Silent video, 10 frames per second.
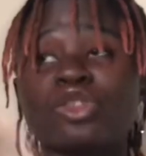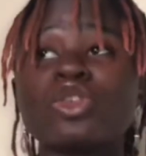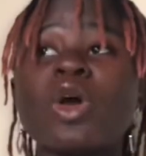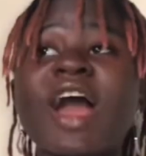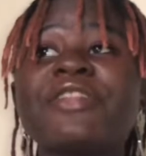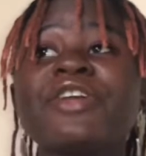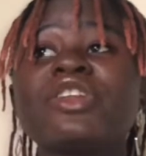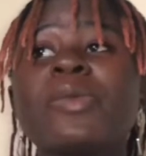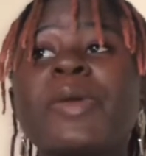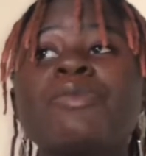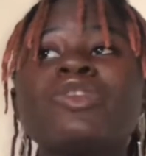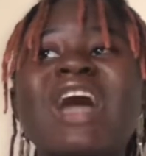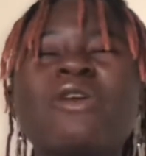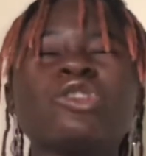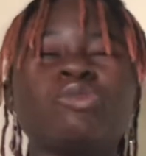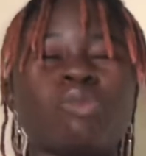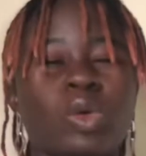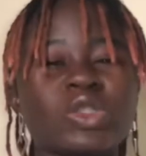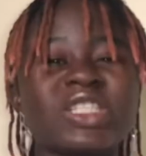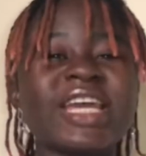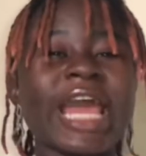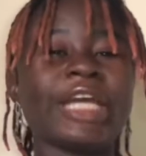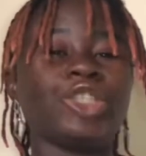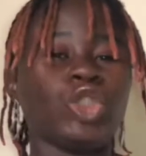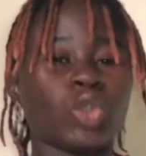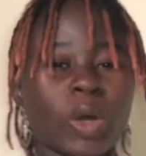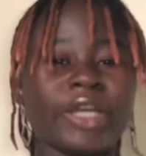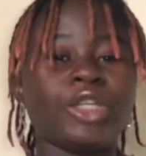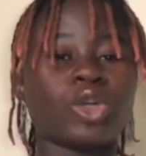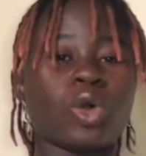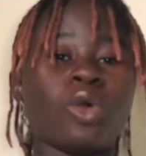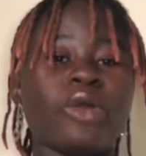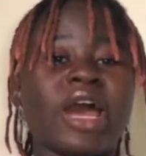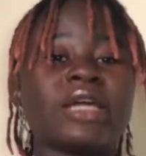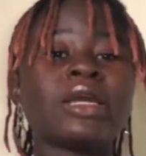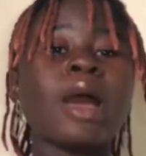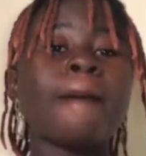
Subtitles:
So I think the people that would mostly enjoy the Korean